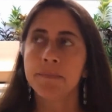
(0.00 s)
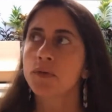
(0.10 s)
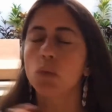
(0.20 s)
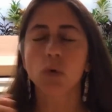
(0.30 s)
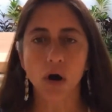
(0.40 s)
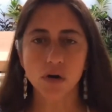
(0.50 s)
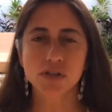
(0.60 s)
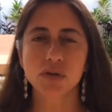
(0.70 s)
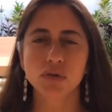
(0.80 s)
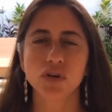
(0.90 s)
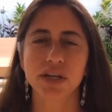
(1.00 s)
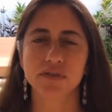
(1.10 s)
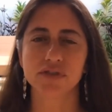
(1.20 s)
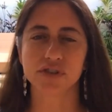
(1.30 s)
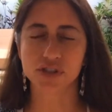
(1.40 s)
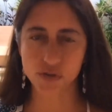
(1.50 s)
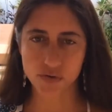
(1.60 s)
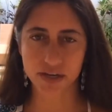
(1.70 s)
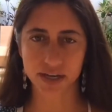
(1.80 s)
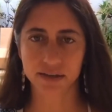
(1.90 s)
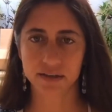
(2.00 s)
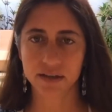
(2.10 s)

We're also looking for soothing.